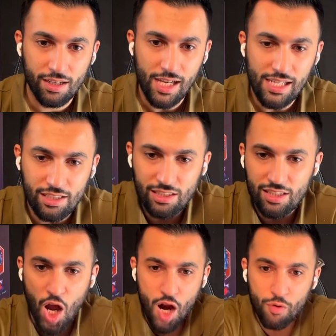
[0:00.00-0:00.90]
He's
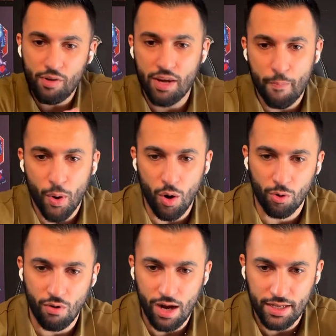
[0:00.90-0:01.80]
stirring the
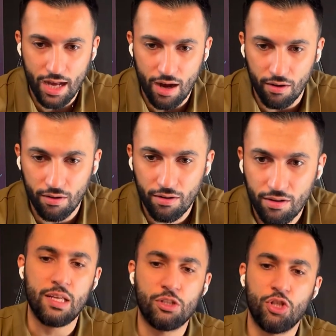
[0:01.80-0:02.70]
pot right now.
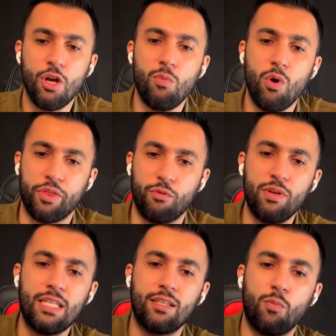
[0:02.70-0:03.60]
Do you know what? The
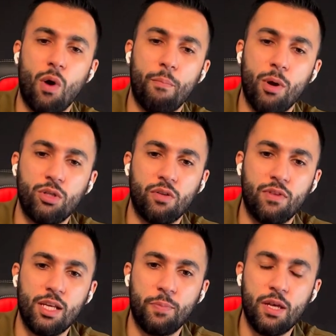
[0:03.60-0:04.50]
reason why most of
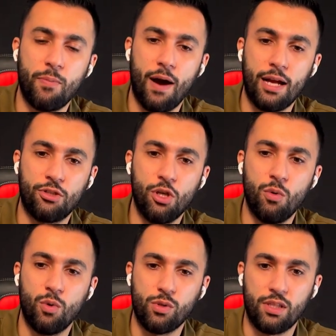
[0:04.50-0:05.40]
these people had
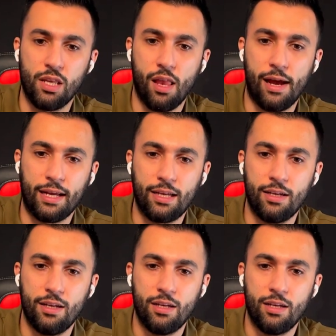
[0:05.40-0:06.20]
duels and like